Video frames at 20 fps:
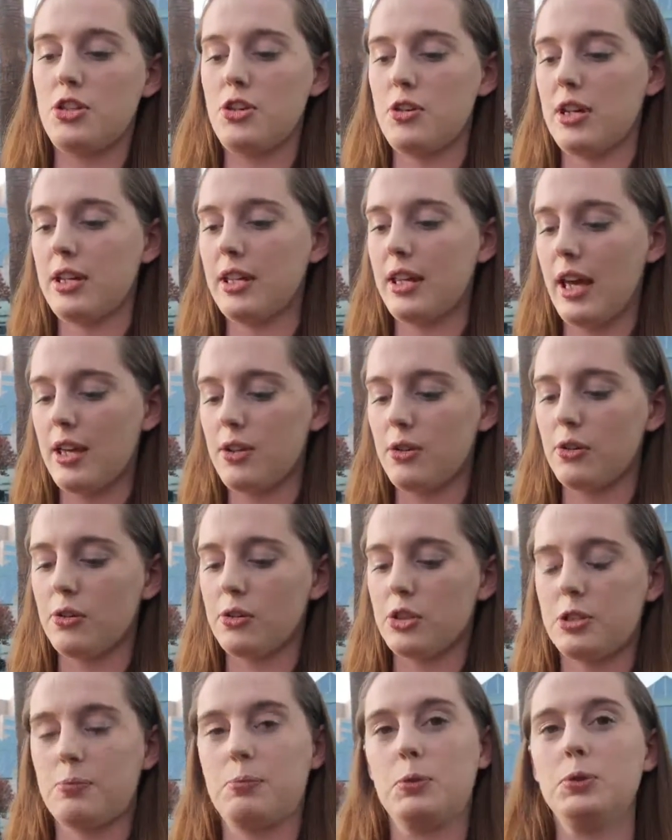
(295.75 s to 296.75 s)
So you can get
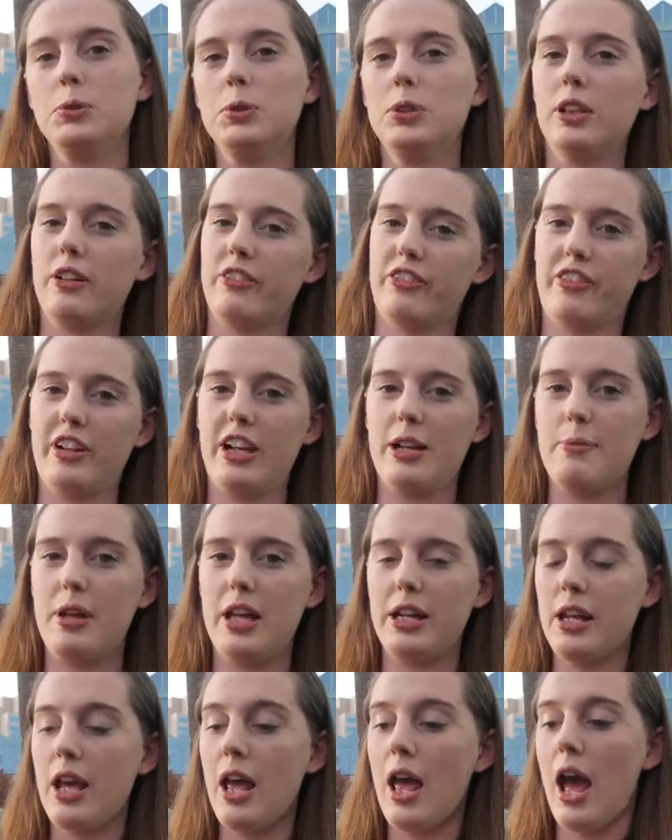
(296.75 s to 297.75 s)
your spool of
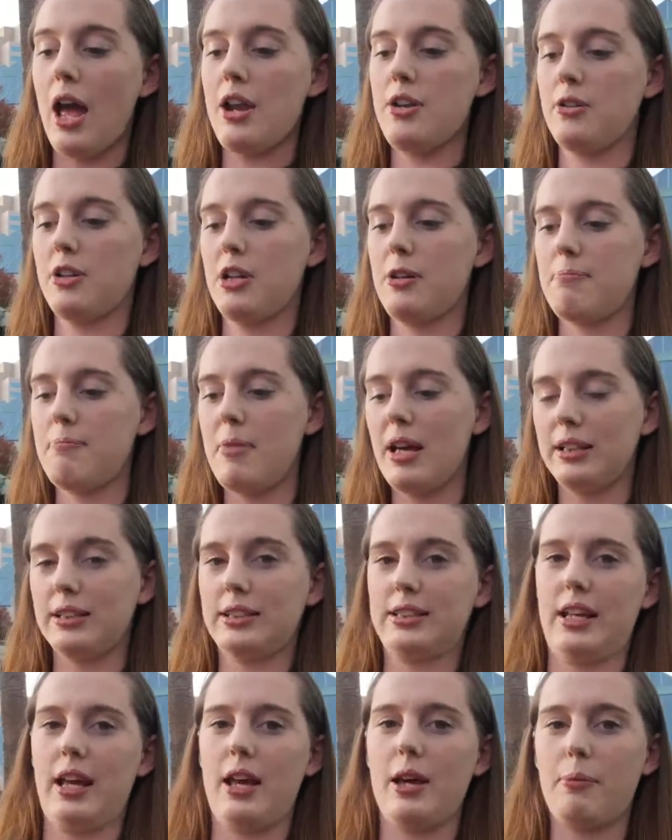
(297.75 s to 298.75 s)
filament and you can
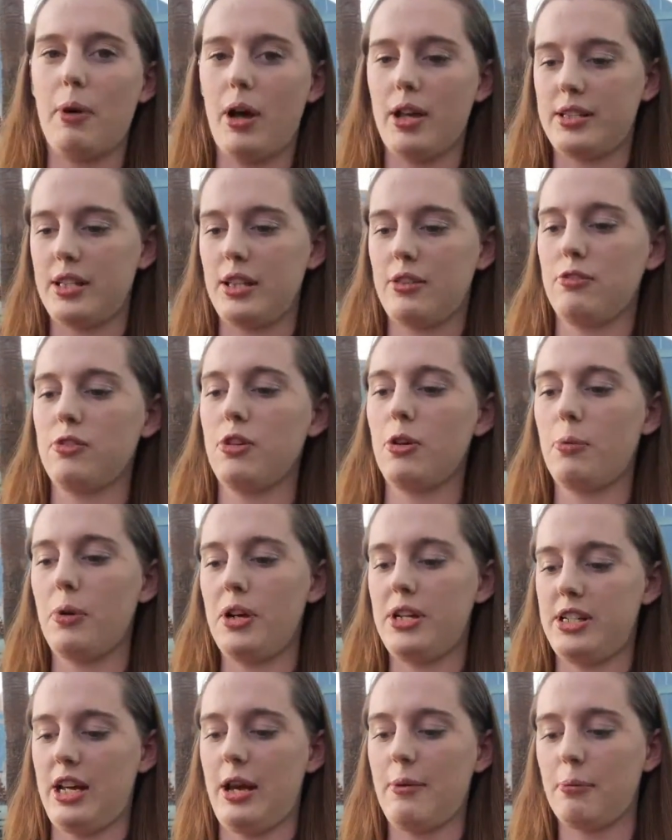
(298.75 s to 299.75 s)
melt it, pass it through your
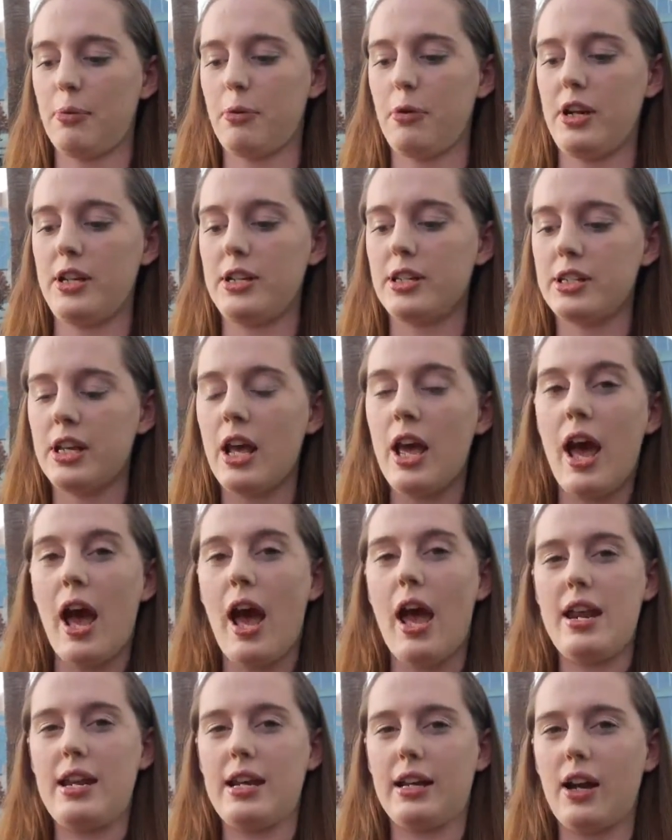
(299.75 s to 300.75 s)
printer and print
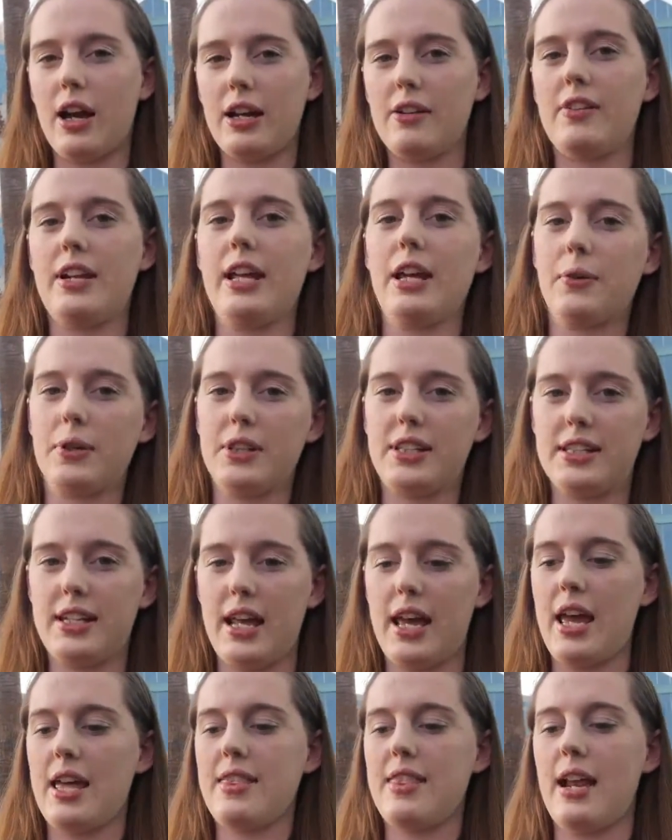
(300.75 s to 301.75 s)
in a kind of liquid
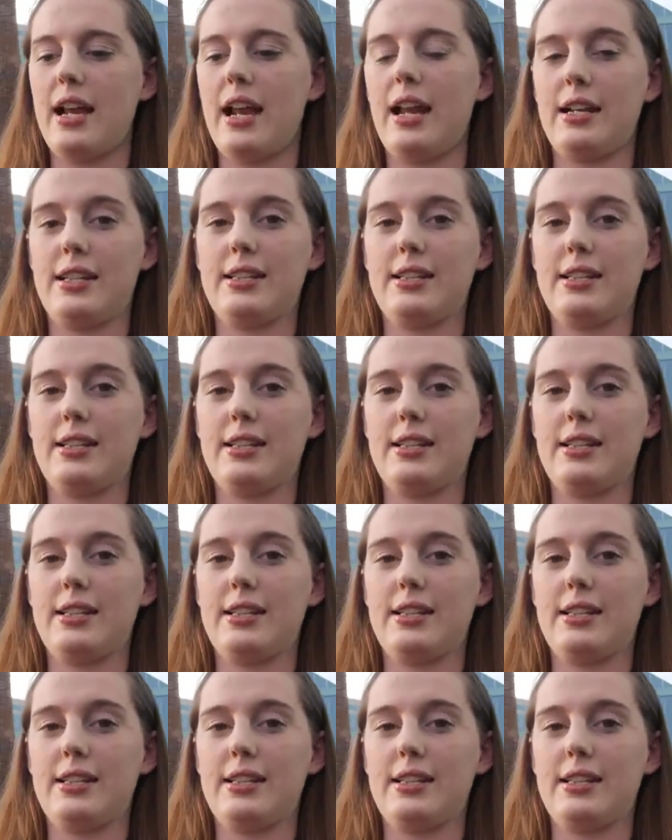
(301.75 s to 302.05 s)
state and then let